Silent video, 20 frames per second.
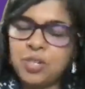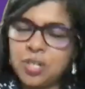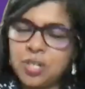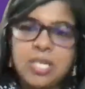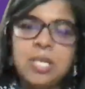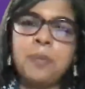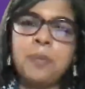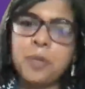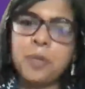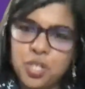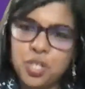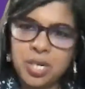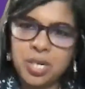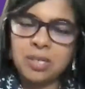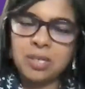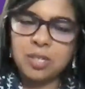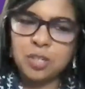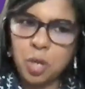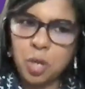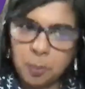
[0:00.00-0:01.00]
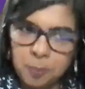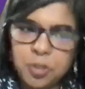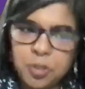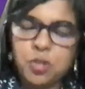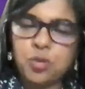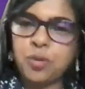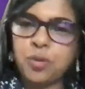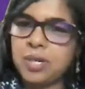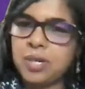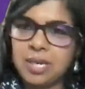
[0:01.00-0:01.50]
Really appreciate this
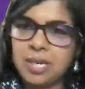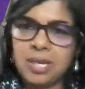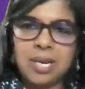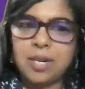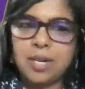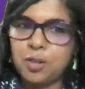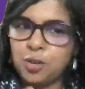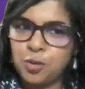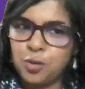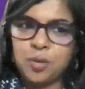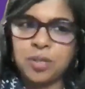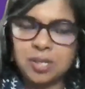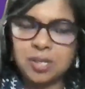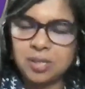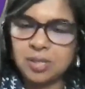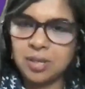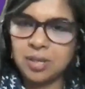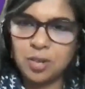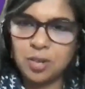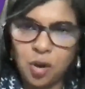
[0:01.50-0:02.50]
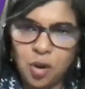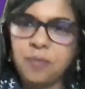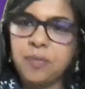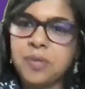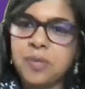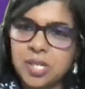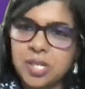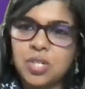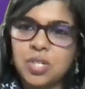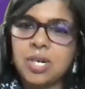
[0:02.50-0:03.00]
opportunity and this
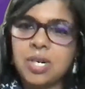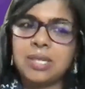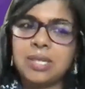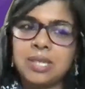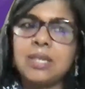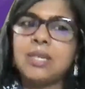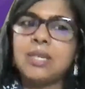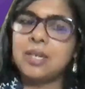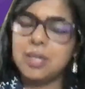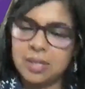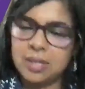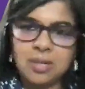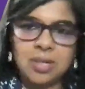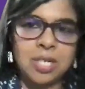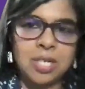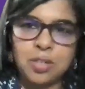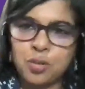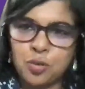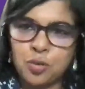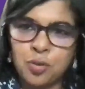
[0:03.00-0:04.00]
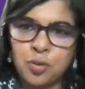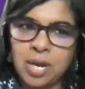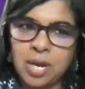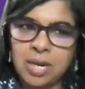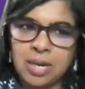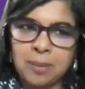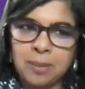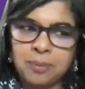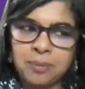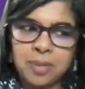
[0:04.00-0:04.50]
conversation. I think it
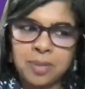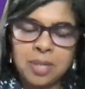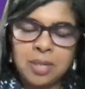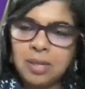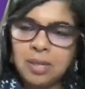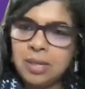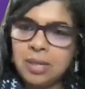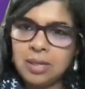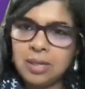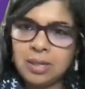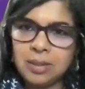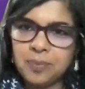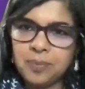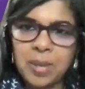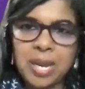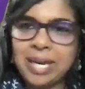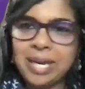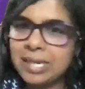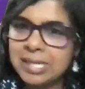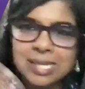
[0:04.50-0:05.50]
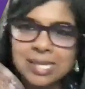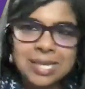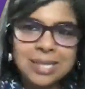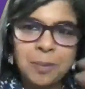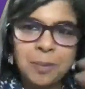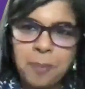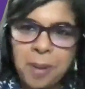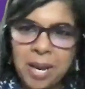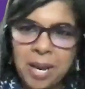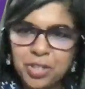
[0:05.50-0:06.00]
and I can see
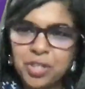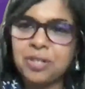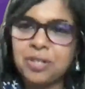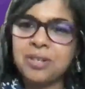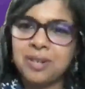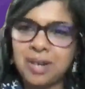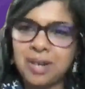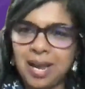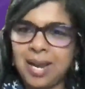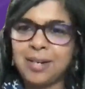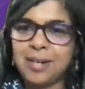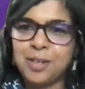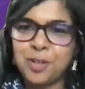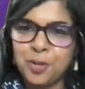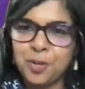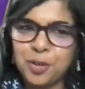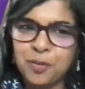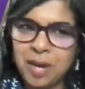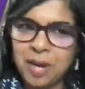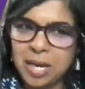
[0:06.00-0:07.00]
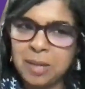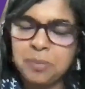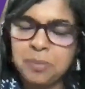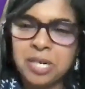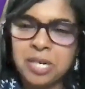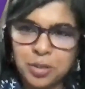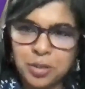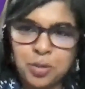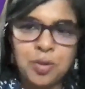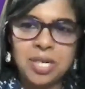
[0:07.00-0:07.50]
the passion and the
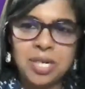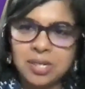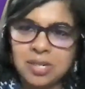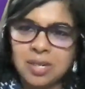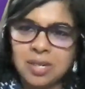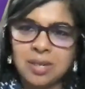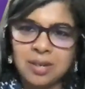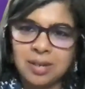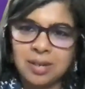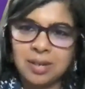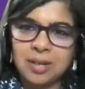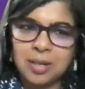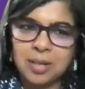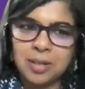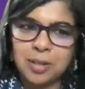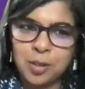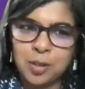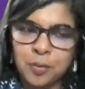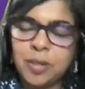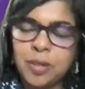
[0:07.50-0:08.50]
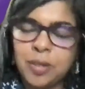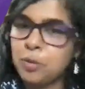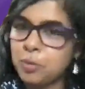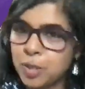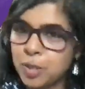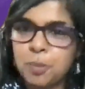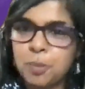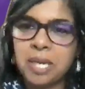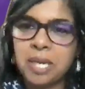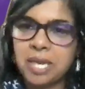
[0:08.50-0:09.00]
vibes resonating when you
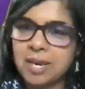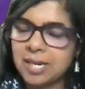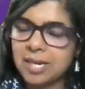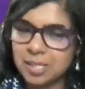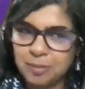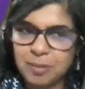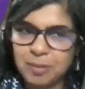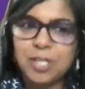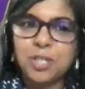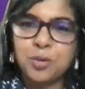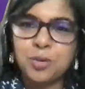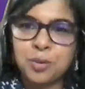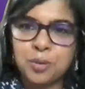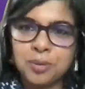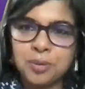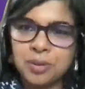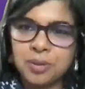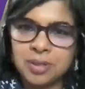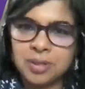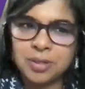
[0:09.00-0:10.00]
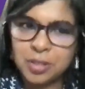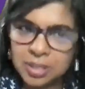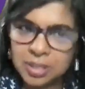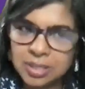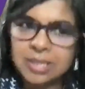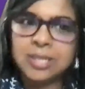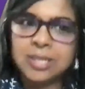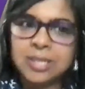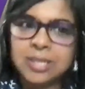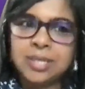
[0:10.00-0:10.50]
were speaking as well. So
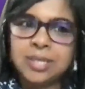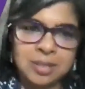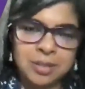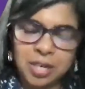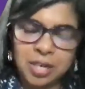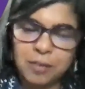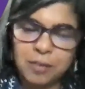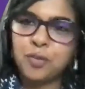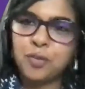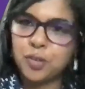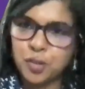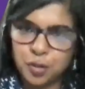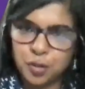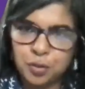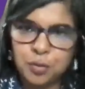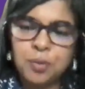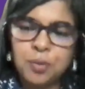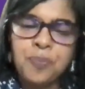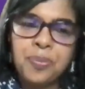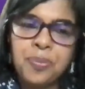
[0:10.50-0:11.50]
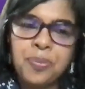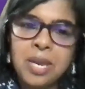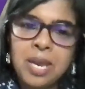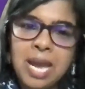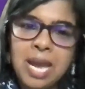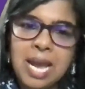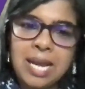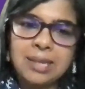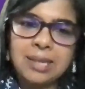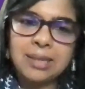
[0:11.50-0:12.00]
really grateful to you,
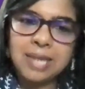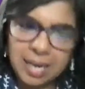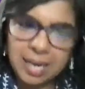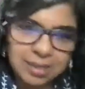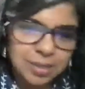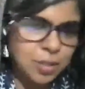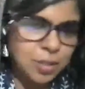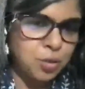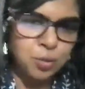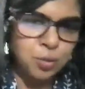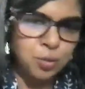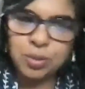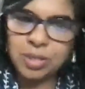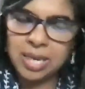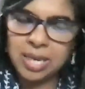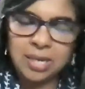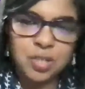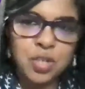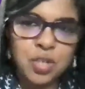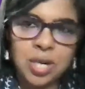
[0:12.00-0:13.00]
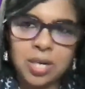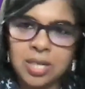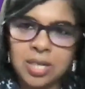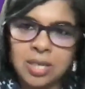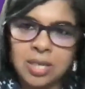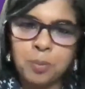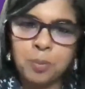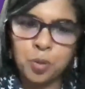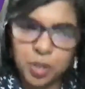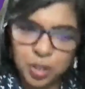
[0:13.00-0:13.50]
and thanks to the
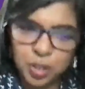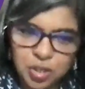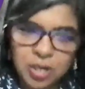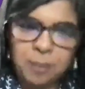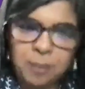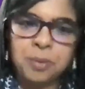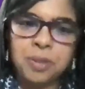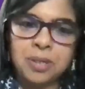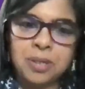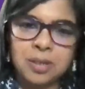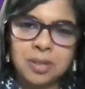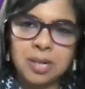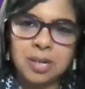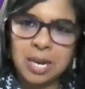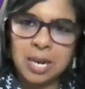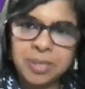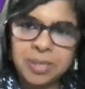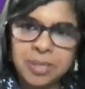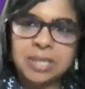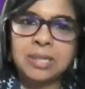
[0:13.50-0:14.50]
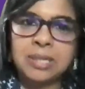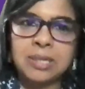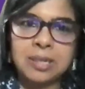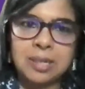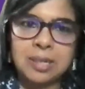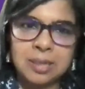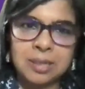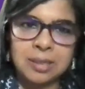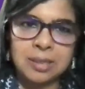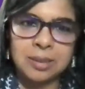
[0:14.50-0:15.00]
NHRD Pune chapter,
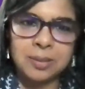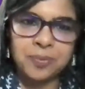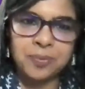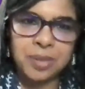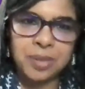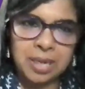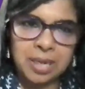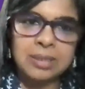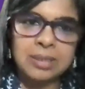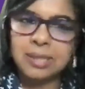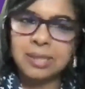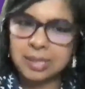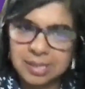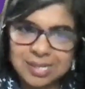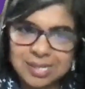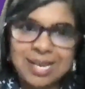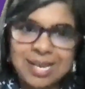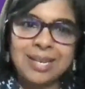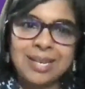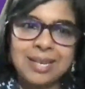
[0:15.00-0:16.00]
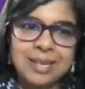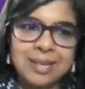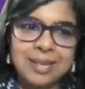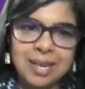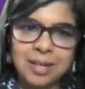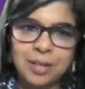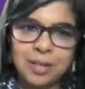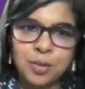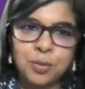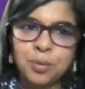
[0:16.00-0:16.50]
Aman, Anand, and Saee,
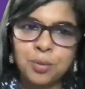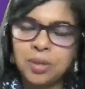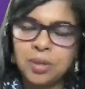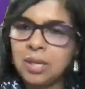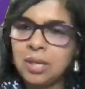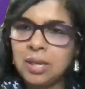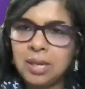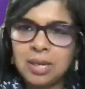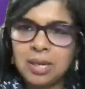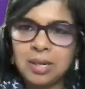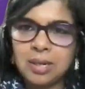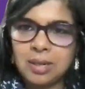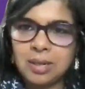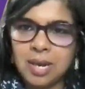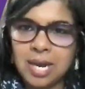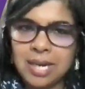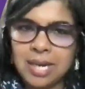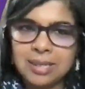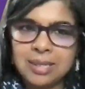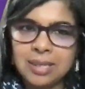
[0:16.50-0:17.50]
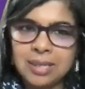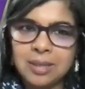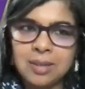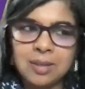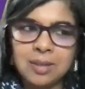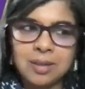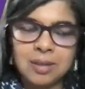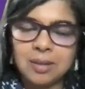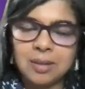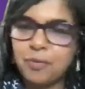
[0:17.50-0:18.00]
and you. I
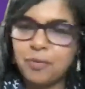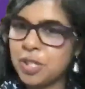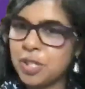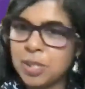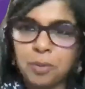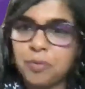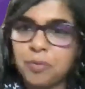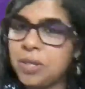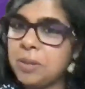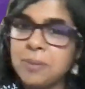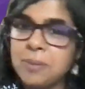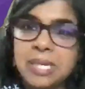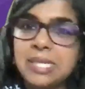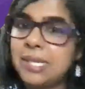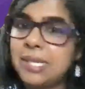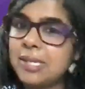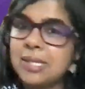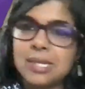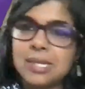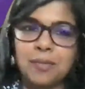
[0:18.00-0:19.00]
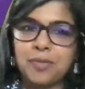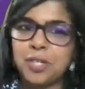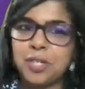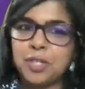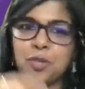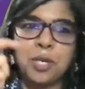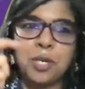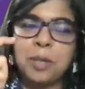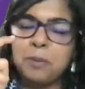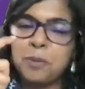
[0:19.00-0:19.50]
think for some of the amazing stuff
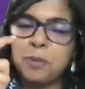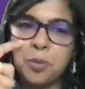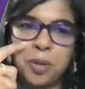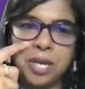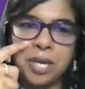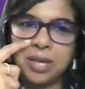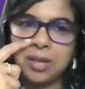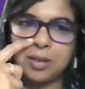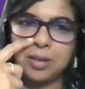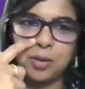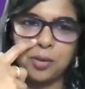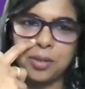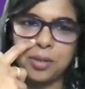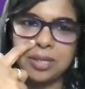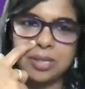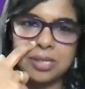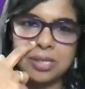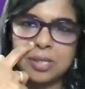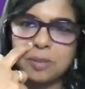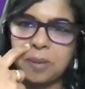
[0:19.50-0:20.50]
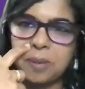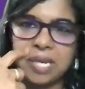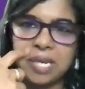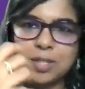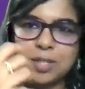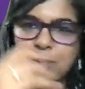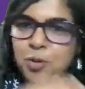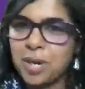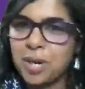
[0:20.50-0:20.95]
that you keep doing, in this space.